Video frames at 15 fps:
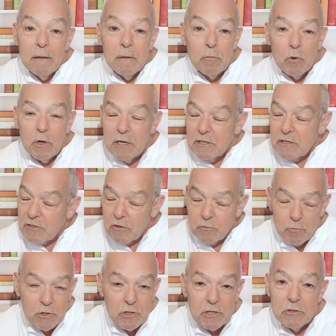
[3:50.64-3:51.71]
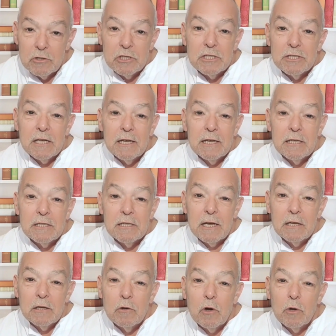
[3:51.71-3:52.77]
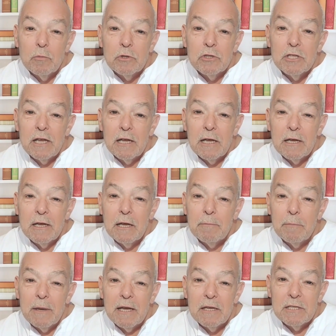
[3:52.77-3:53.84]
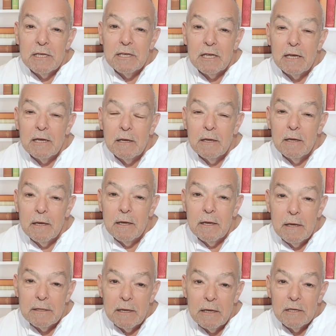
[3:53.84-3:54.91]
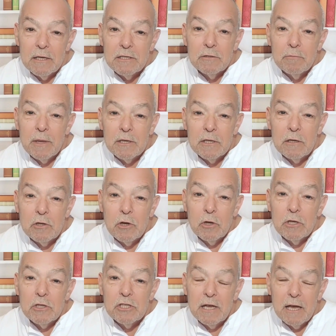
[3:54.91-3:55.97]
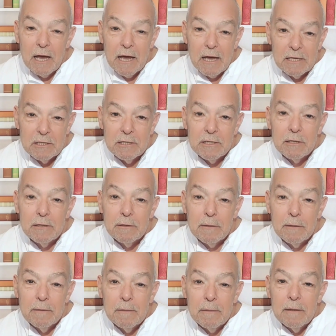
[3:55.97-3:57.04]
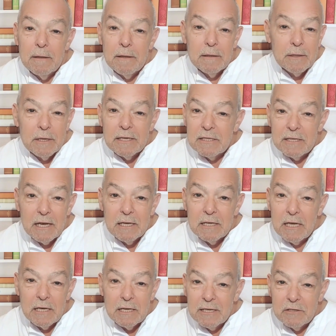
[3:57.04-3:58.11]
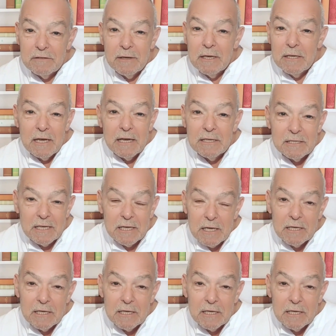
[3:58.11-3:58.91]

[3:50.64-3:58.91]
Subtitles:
What is super interesting is the enormous healing capacity that this methodology has. This technique is fantastic.